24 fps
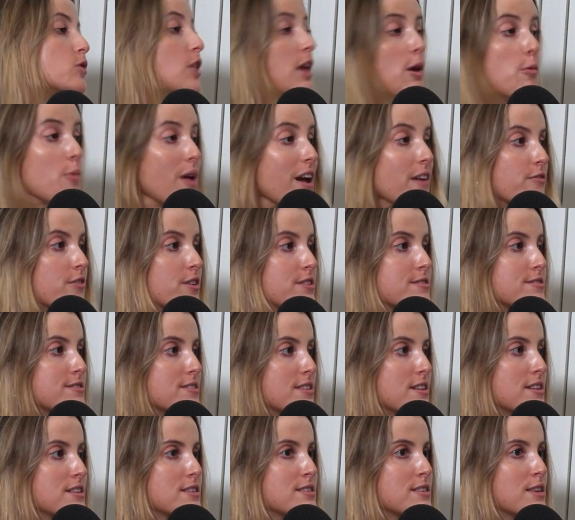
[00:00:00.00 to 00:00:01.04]

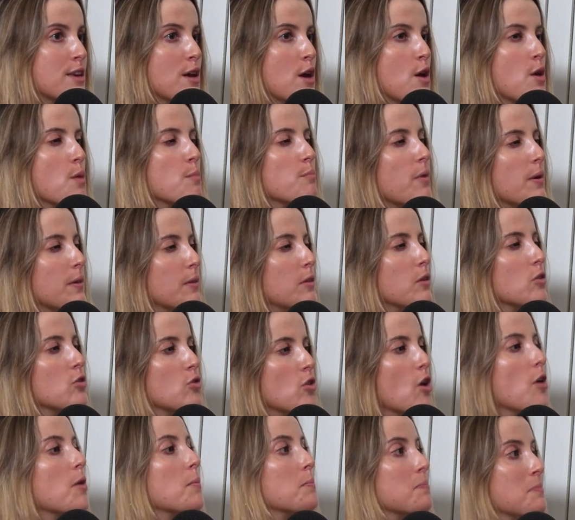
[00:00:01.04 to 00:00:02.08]
references, but
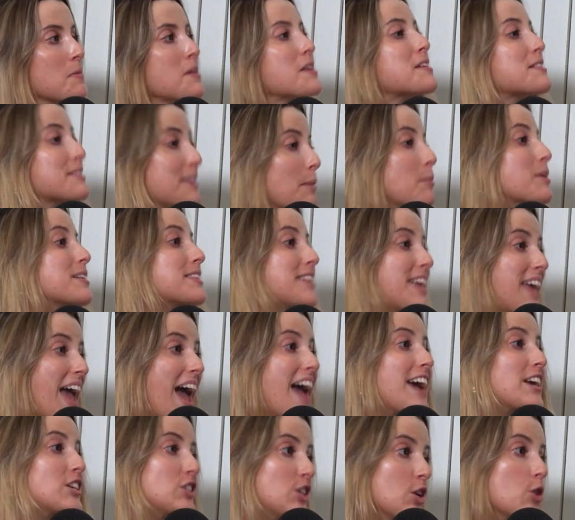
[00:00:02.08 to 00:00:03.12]
someone
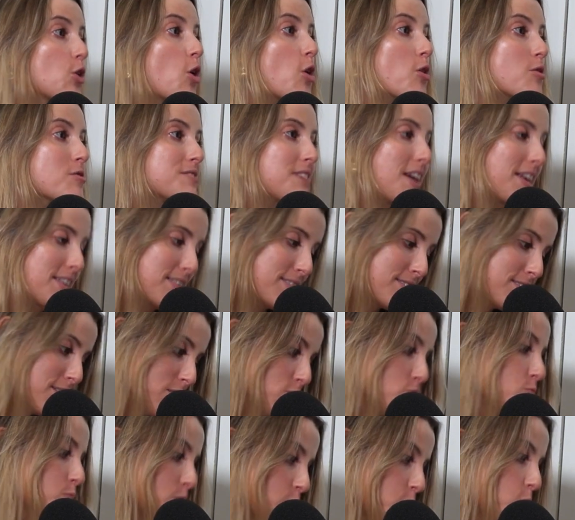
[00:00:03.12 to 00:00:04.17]
actually
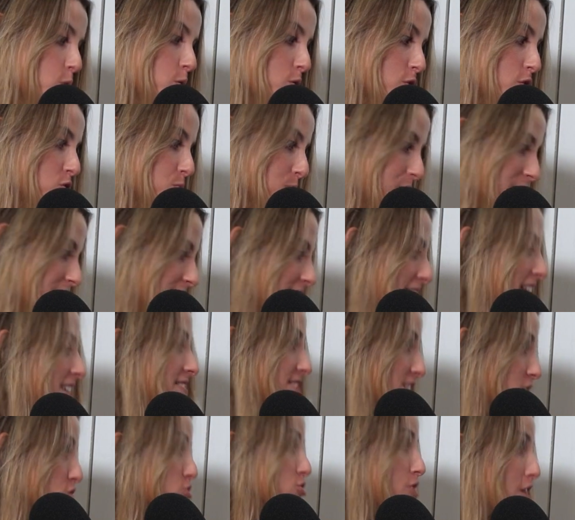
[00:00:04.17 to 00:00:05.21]
sits with all those
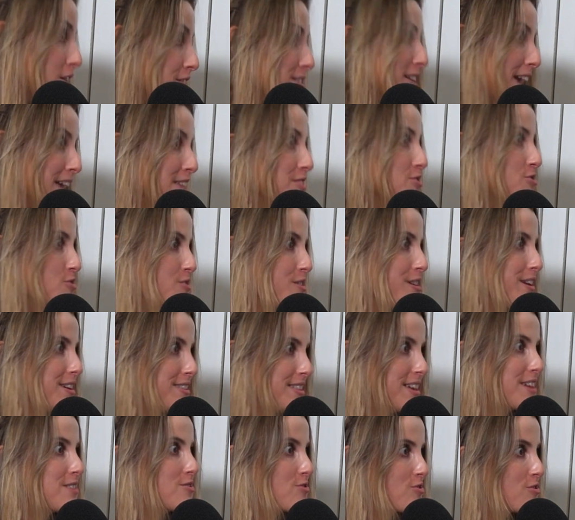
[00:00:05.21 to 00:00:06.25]
PDFs and starts entering it
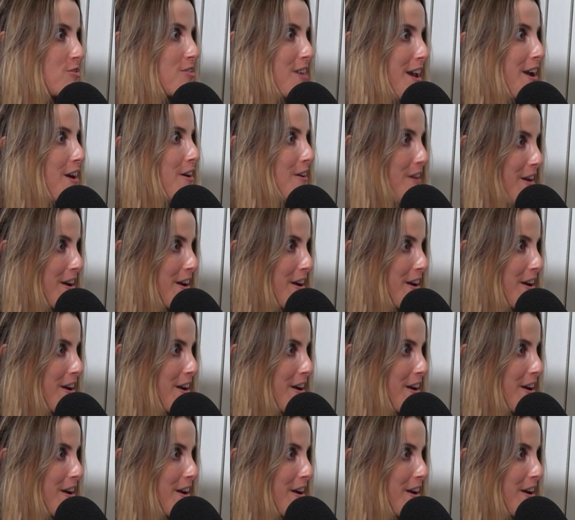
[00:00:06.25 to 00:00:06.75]
into their